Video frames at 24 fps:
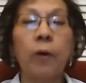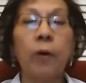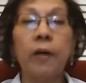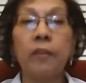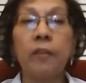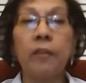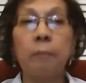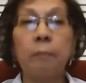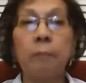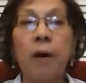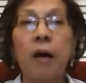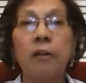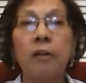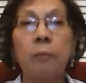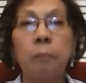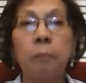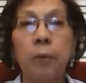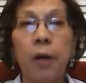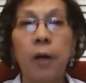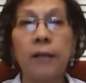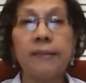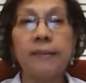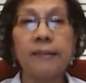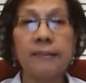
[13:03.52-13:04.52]
in the
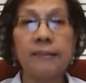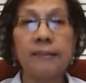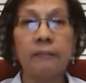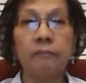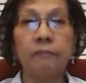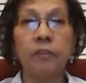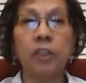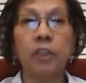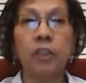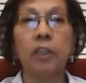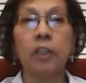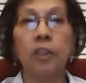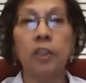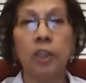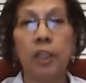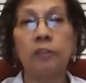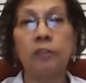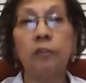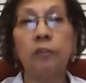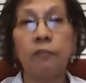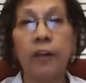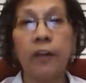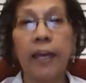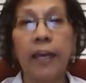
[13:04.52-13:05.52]
process of
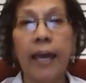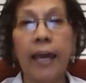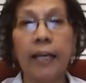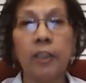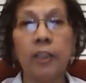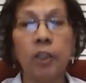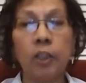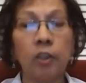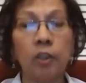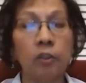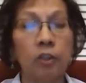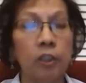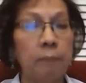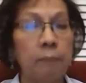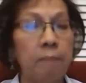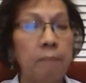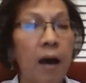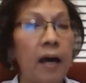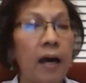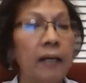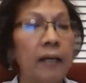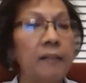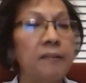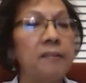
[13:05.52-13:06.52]
gentrification or
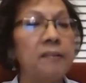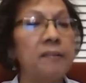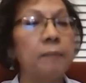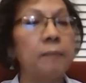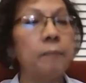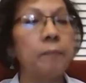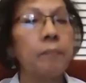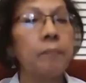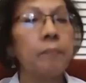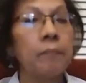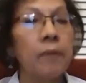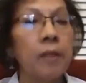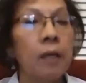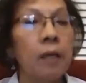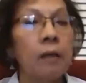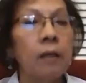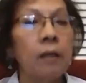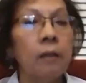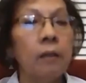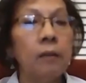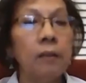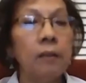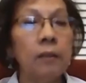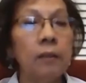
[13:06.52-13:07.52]
demise.
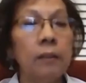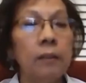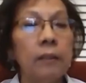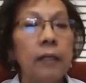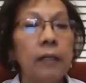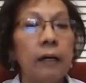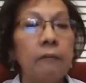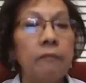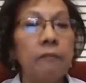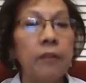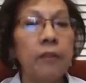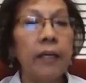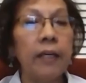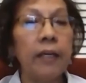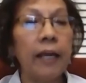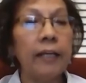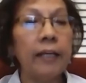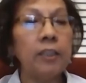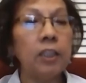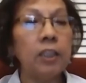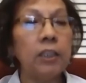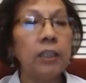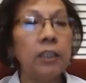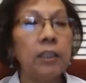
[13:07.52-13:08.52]
Of the
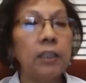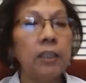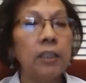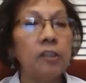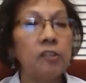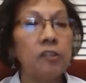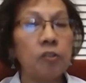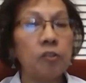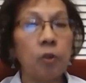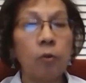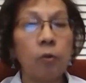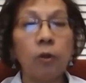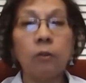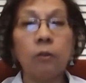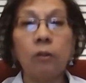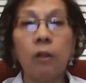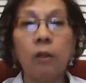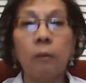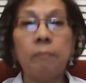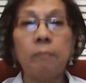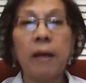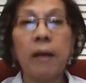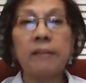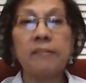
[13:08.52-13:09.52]
18
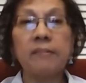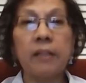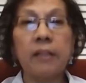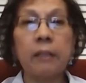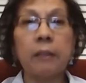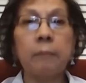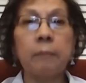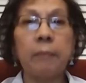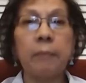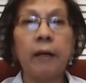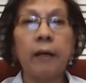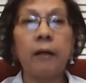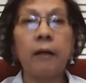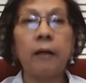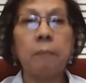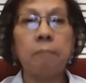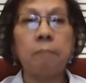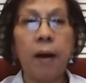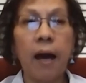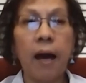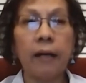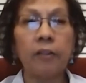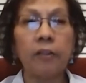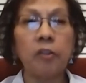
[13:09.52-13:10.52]
historical Mexican American
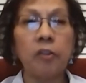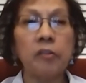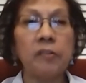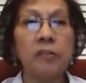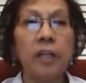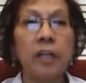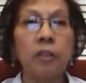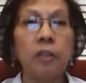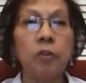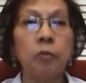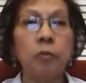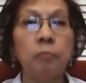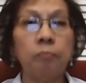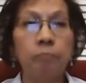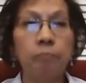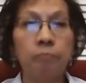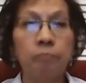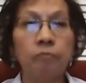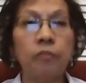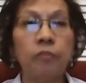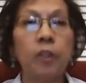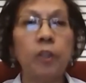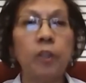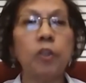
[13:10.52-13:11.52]
barrios that you
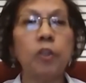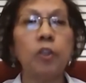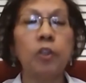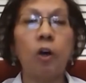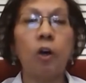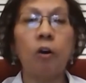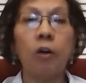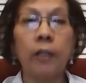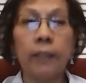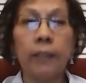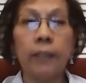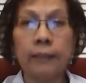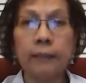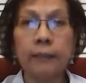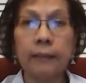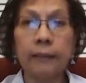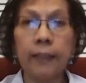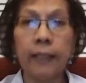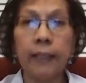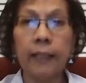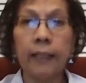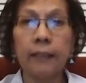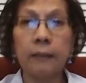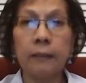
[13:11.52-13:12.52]
first saw in
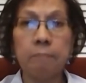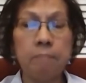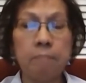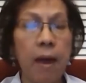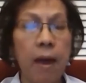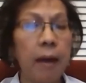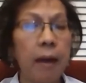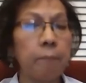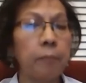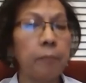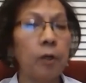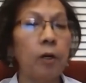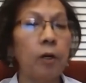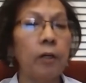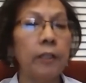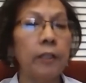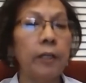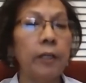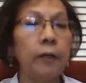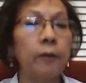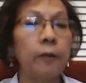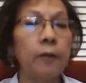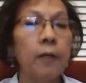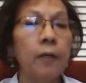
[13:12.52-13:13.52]
the map
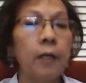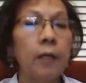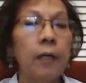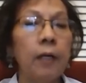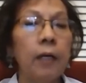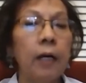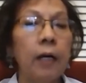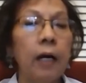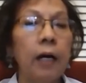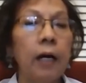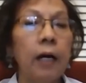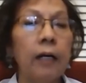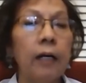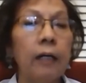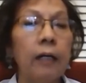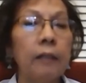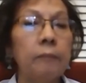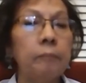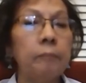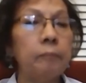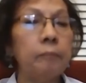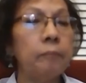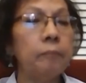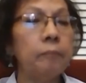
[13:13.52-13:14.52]
earlier, um,